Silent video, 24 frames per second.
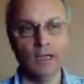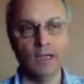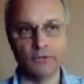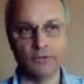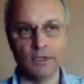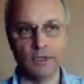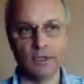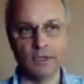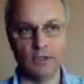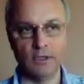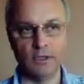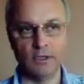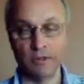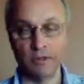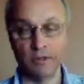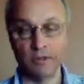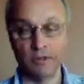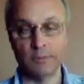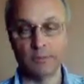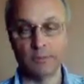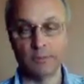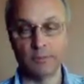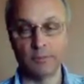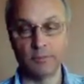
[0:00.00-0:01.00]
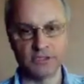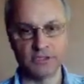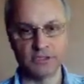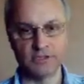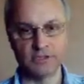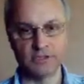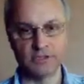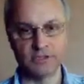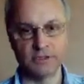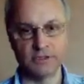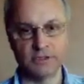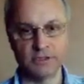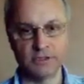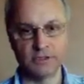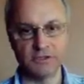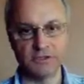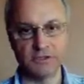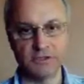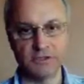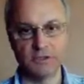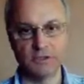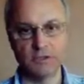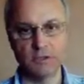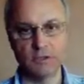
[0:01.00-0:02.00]
for the November 6th
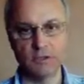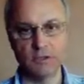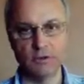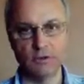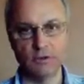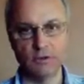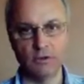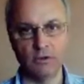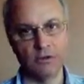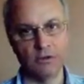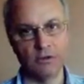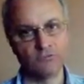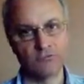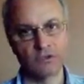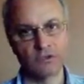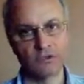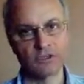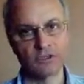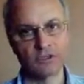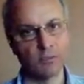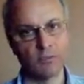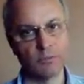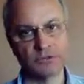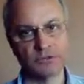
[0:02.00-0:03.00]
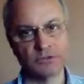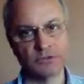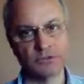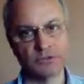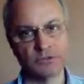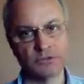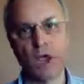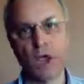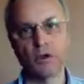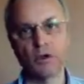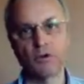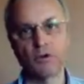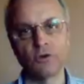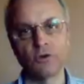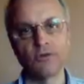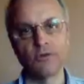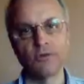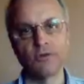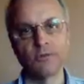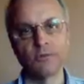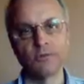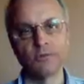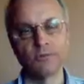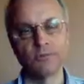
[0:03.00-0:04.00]
edition of, for example, the Chicago
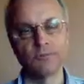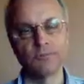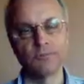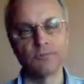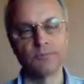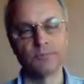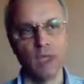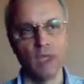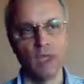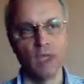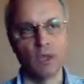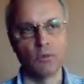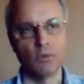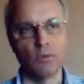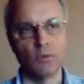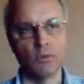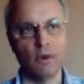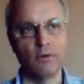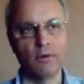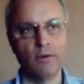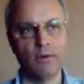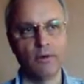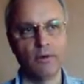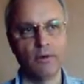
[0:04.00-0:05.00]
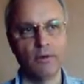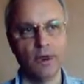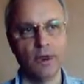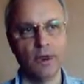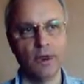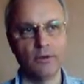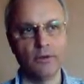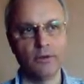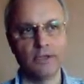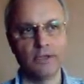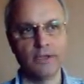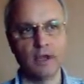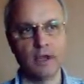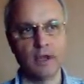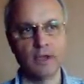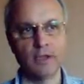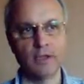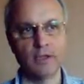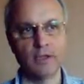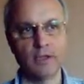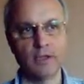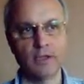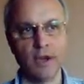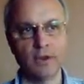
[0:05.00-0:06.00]
Tribune, where they
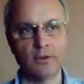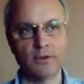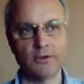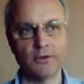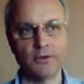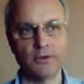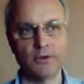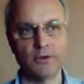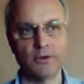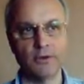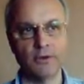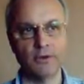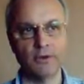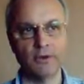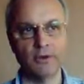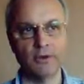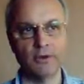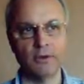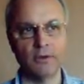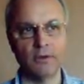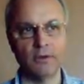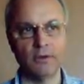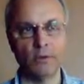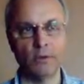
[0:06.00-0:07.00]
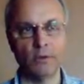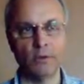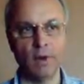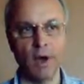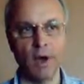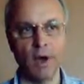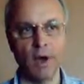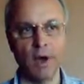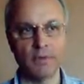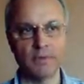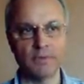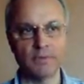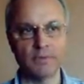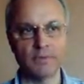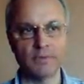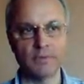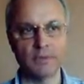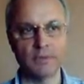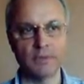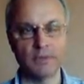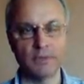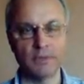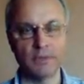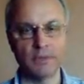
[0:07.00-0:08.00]
talk about
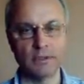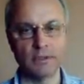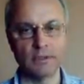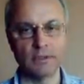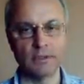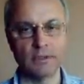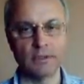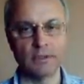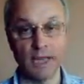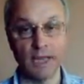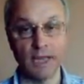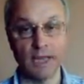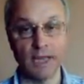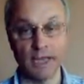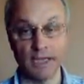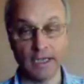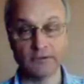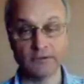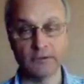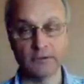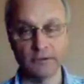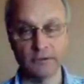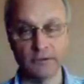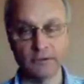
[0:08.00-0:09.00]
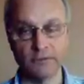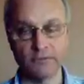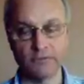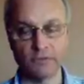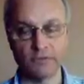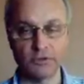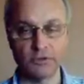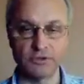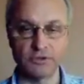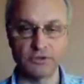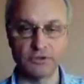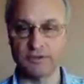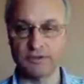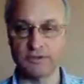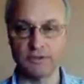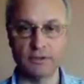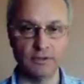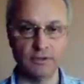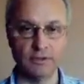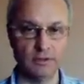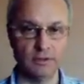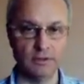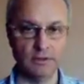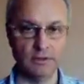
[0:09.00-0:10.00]
Obama's election. Of course, that's
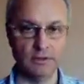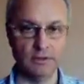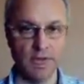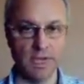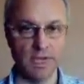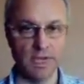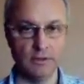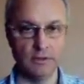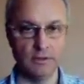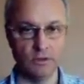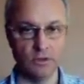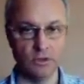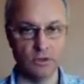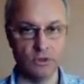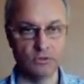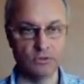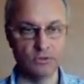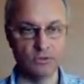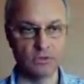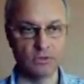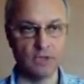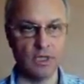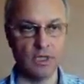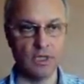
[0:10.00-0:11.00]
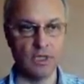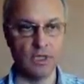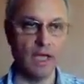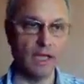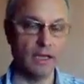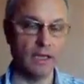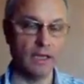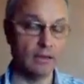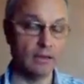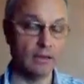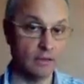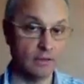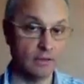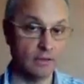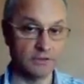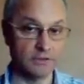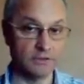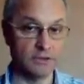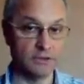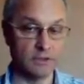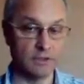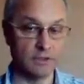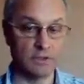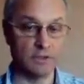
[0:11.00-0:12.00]
the main news, and
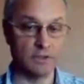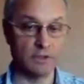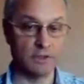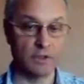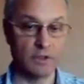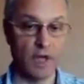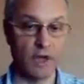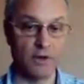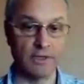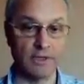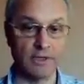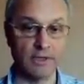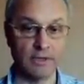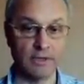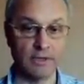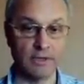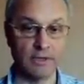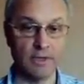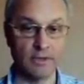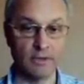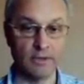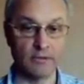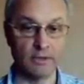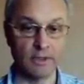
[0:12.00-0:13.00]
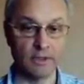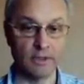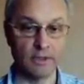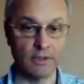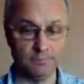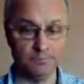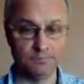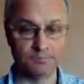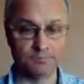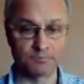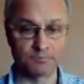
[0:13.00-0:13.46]
there's the lottery in there, the